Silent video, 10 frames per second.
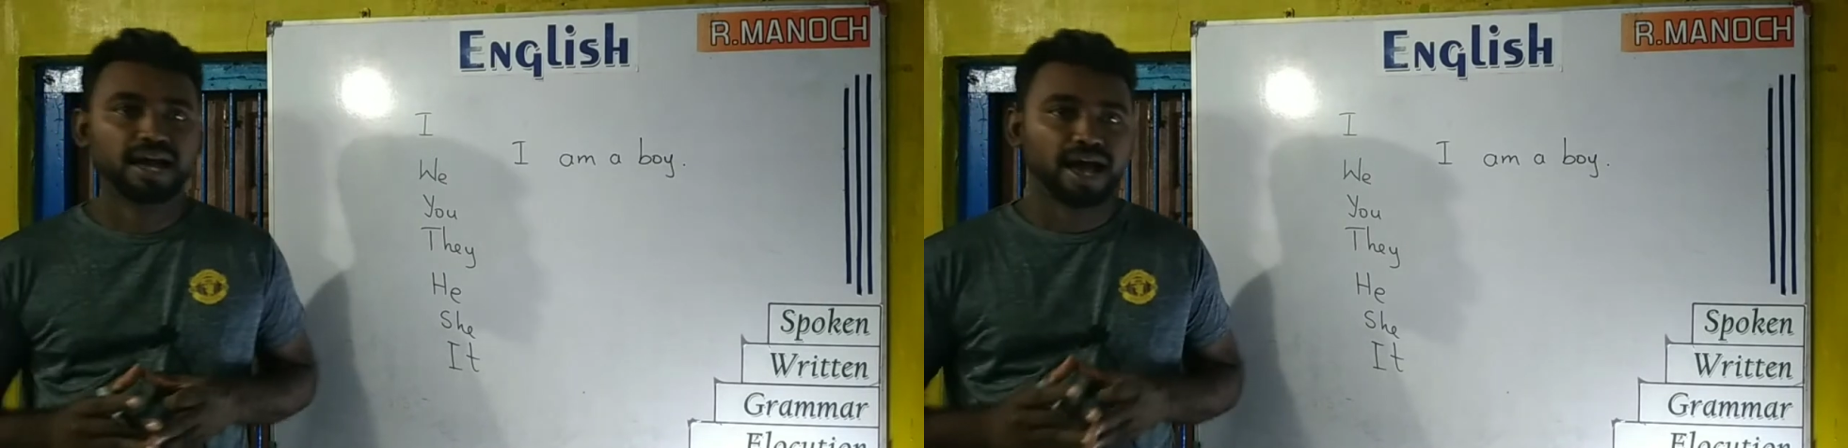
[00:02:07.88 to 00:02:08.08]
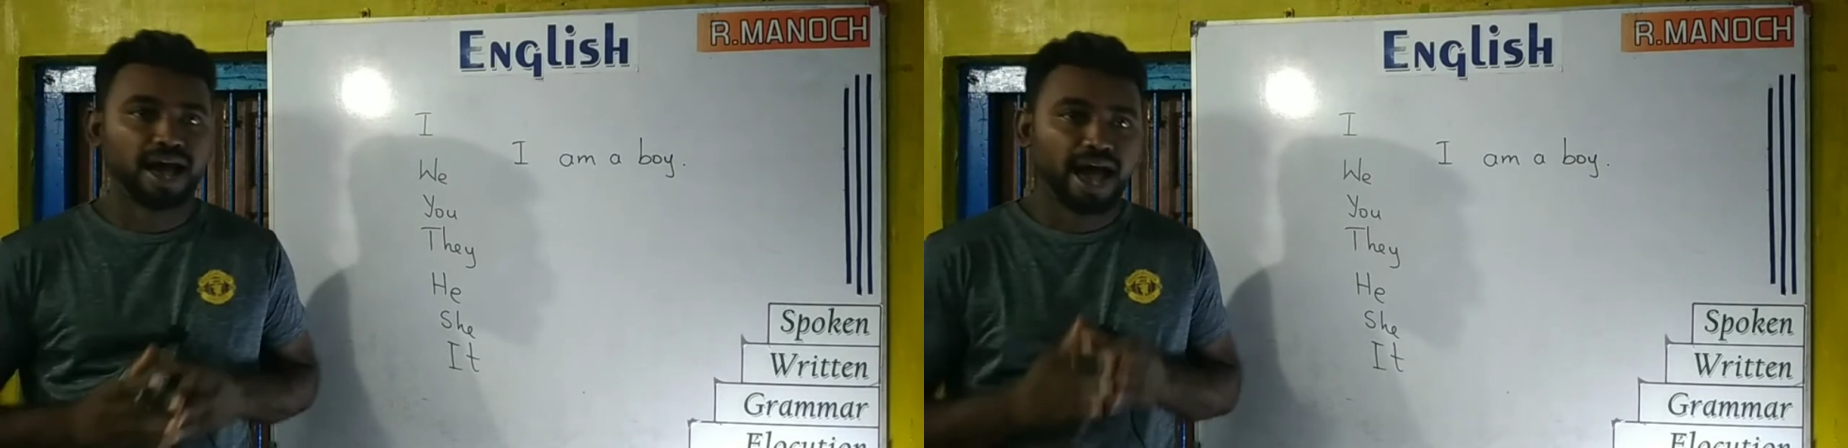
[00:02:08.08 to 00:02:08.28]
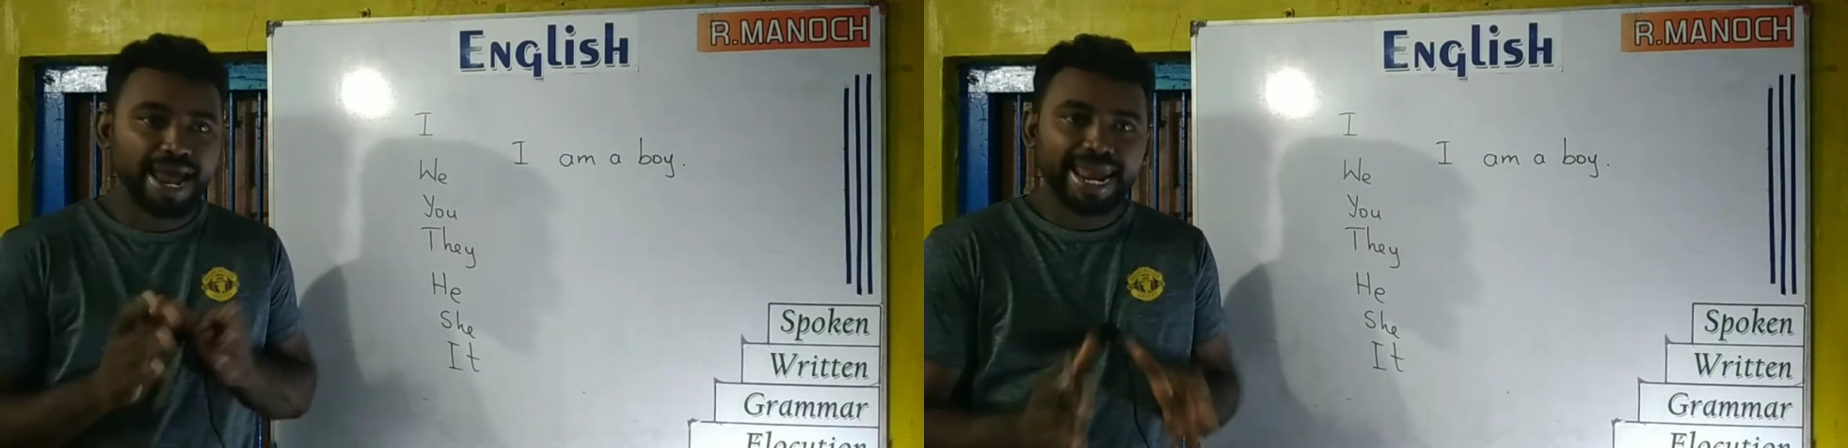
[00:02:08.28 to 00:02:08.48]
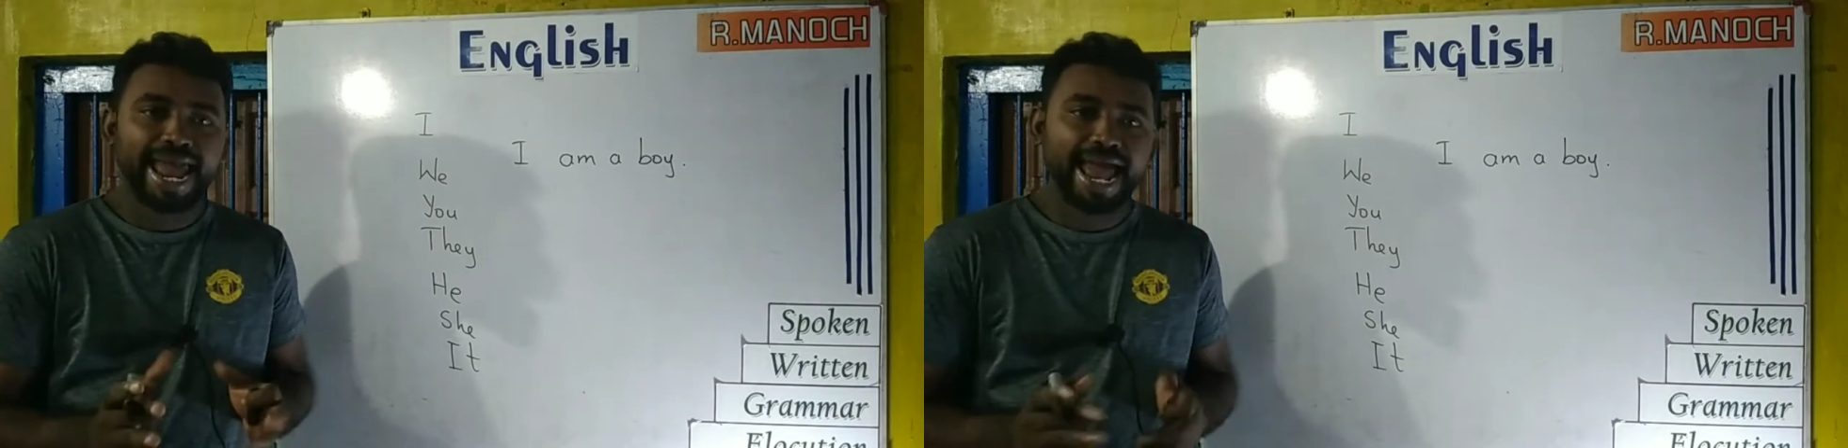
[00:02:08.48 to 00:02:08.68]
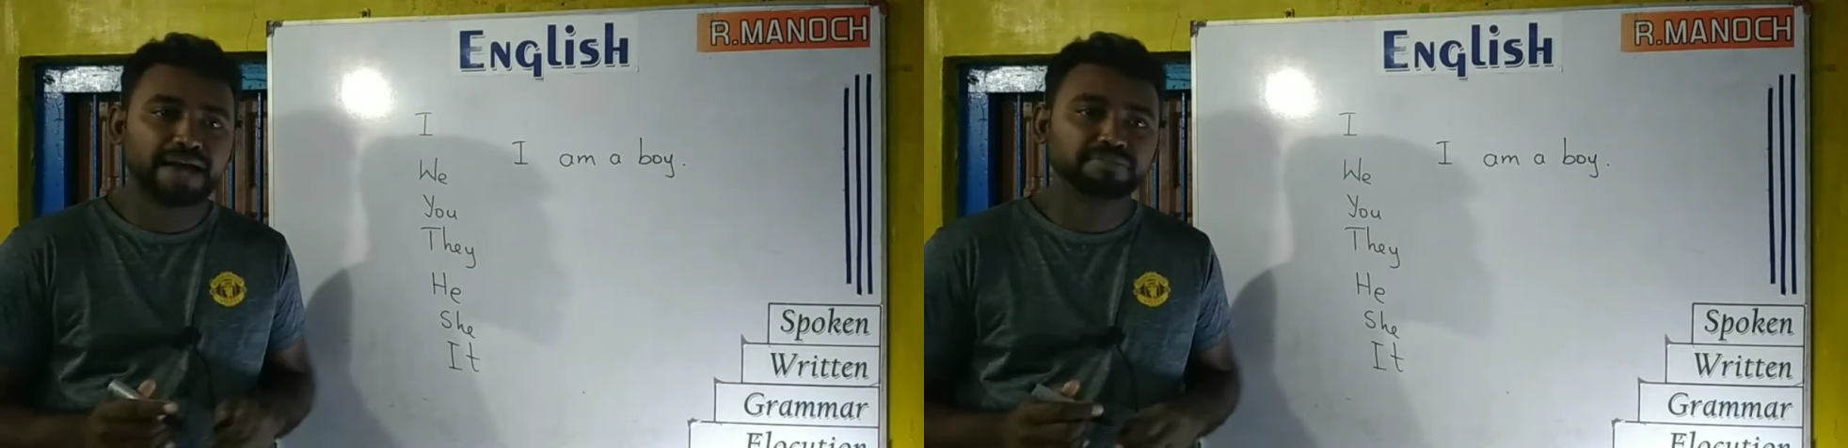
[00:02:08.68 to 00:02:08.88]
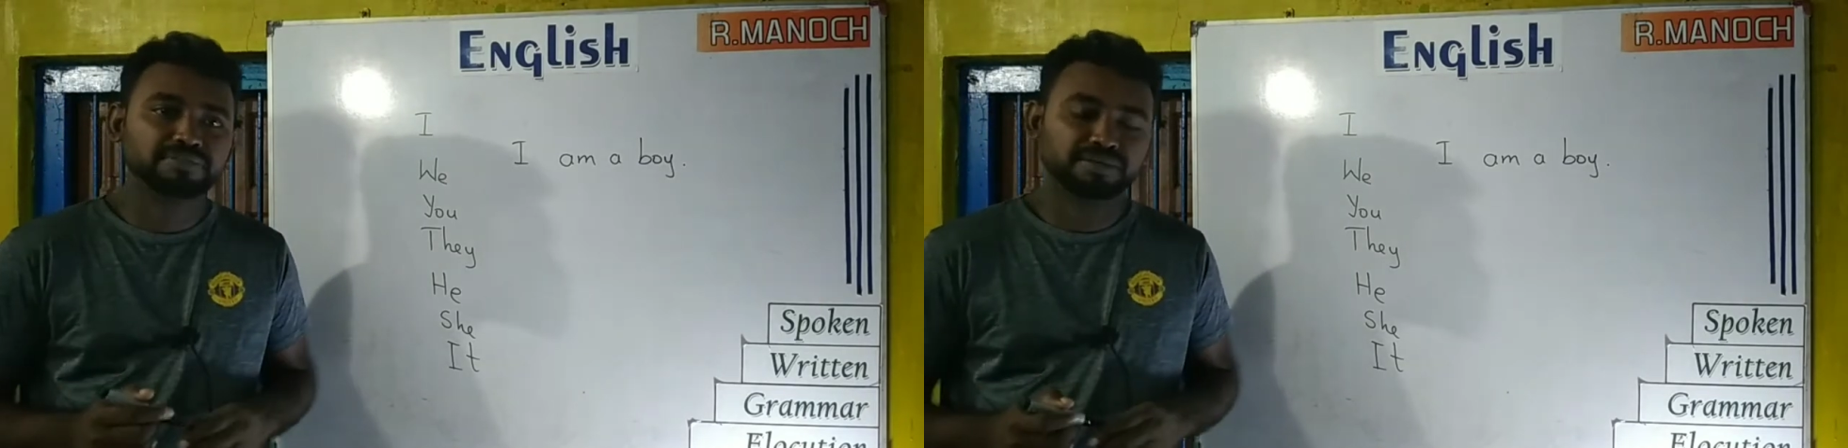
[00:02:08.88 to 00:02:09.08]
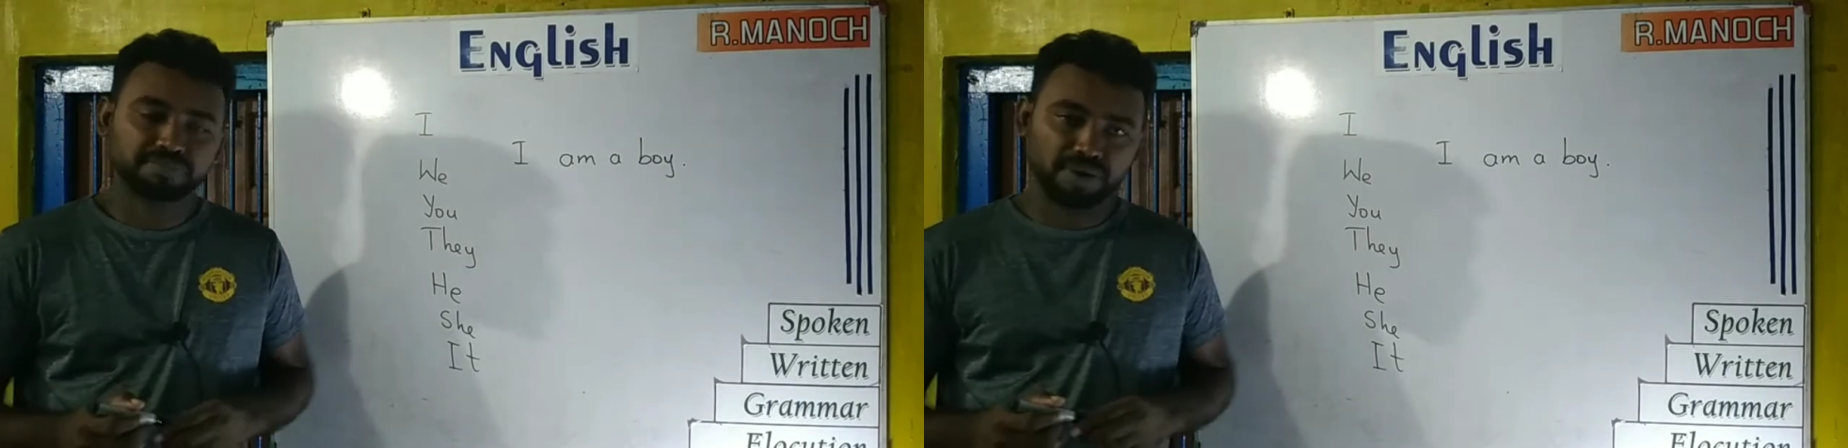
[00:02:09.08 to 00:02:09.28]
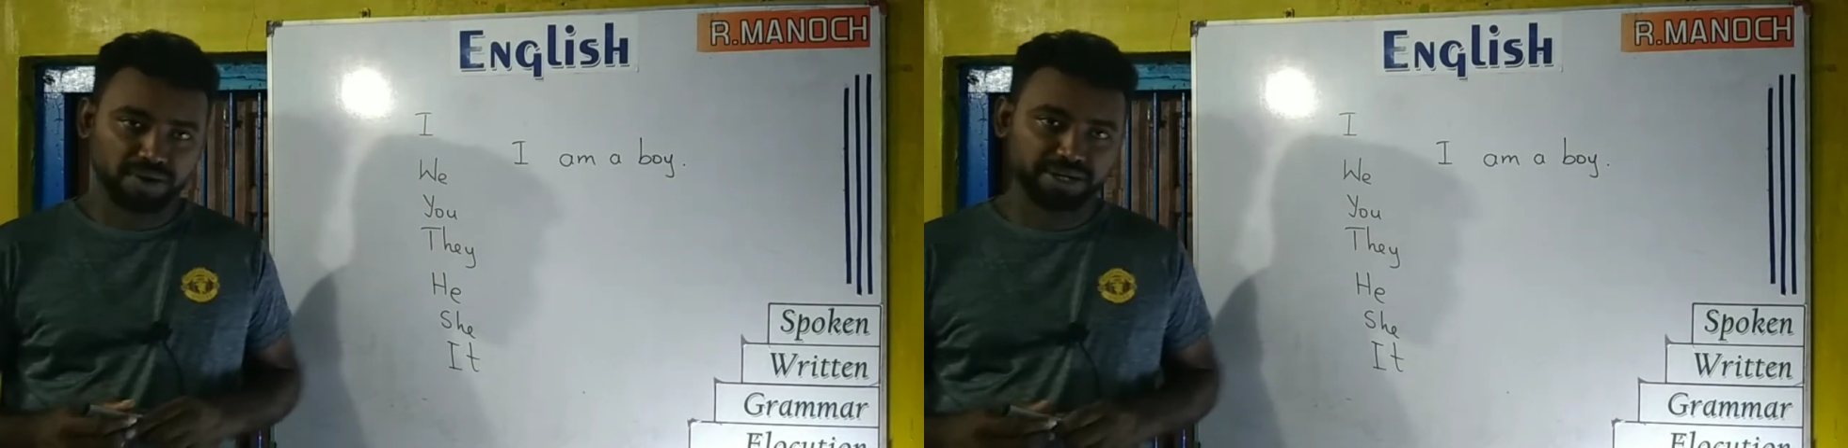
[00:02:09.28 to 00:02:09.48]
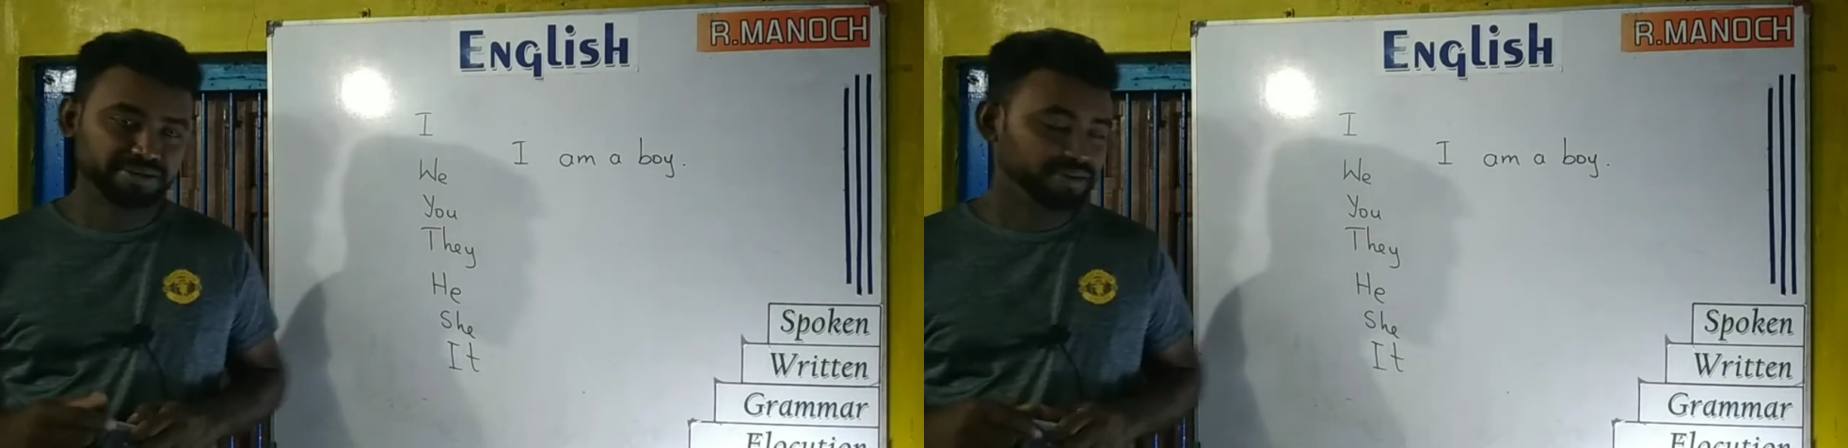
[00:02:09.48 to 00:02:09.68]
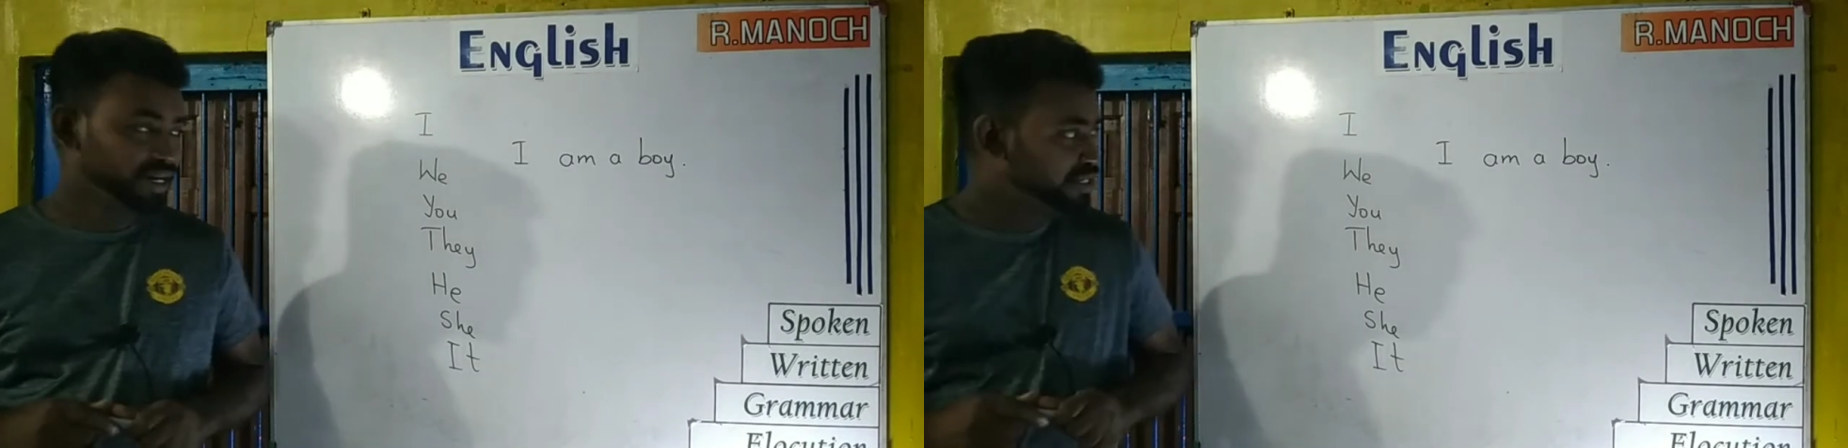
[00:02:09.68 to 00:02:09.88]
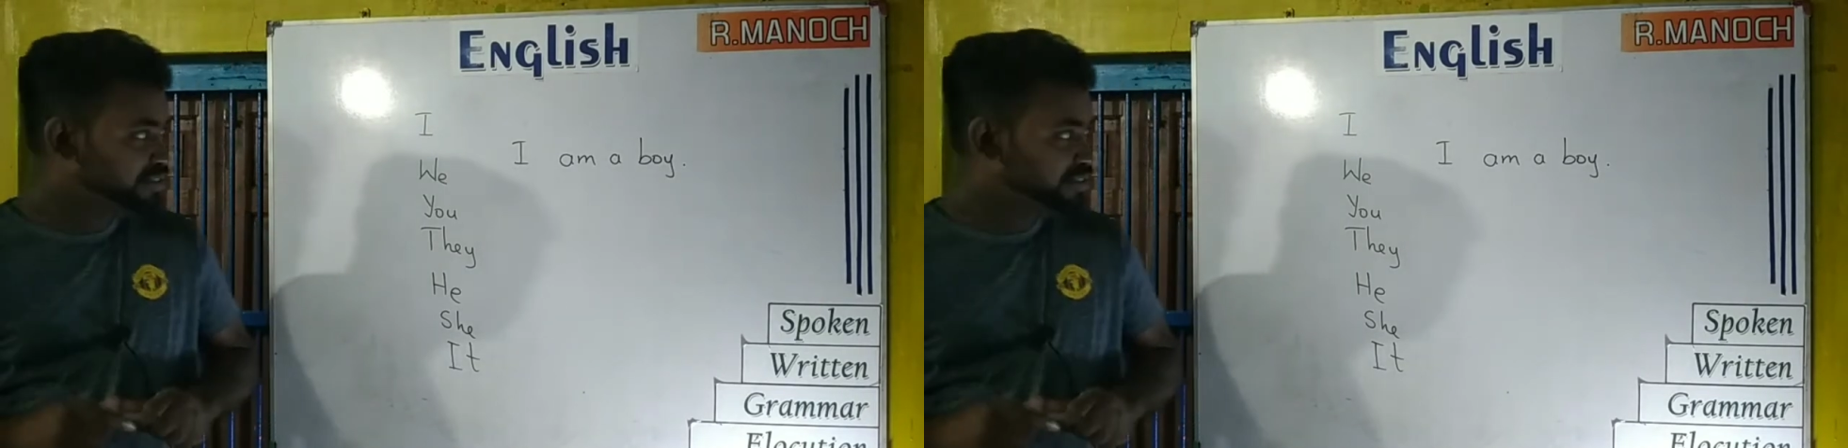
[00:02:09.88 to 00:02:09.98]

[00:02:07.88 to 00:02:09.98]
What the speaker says: I am a boy, right?